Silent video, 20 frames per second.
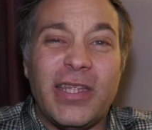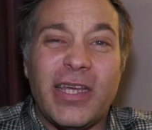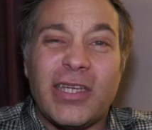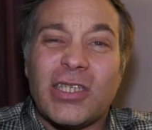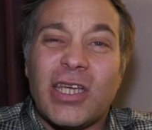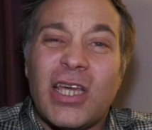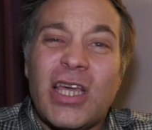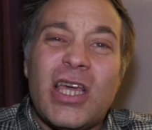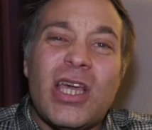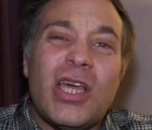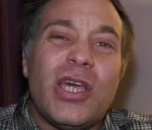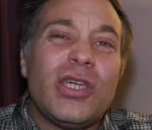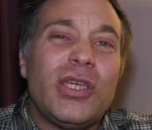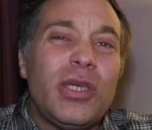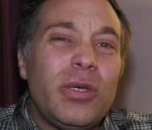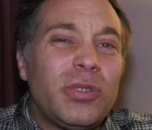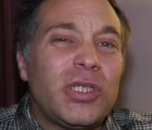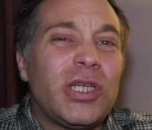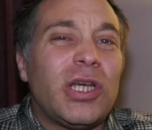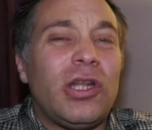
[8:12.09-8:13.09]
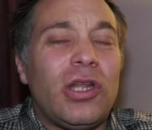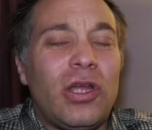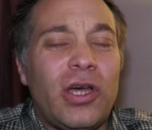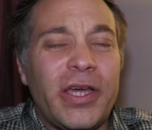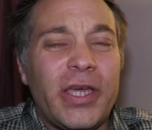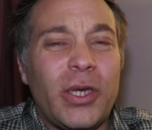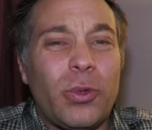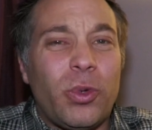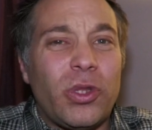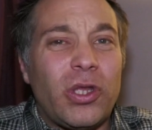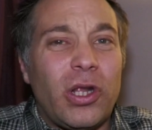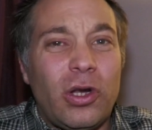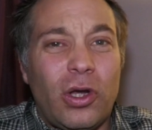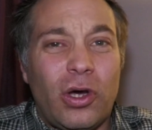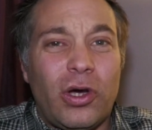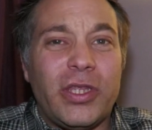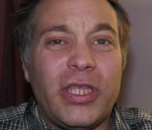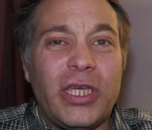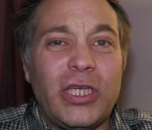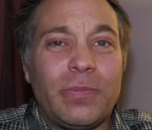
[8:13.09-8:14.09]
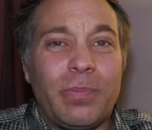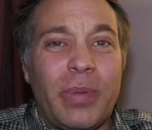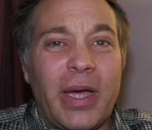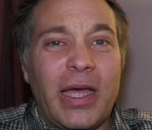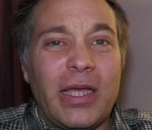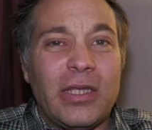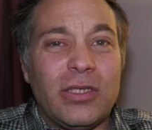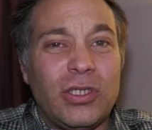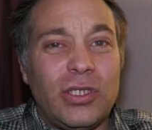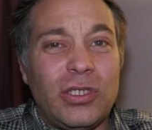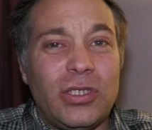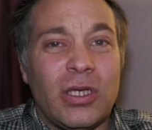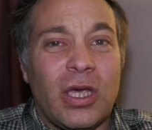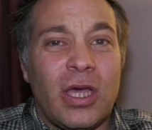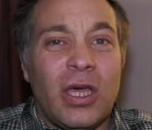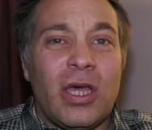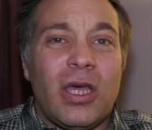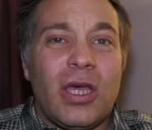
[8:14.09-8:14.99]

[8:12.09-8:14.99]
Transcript: There's usually like with a lot of these bands,